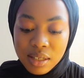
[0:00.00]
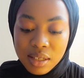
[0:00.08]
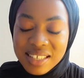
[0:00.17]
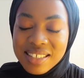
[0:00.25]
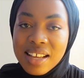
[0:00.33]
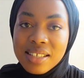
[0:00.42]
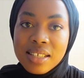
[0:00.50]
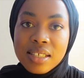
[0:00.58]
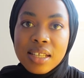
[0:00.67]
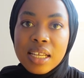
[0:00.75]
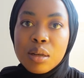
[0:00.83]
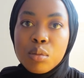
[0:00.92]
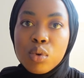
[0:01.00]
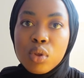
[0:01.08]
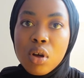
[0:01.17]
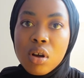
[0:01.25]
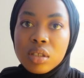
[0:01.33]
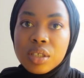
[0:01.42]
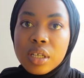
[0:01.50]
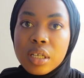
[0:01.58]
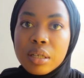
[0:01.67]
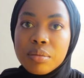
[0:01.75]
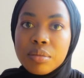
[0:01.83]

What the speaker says: it's not sustainable long term.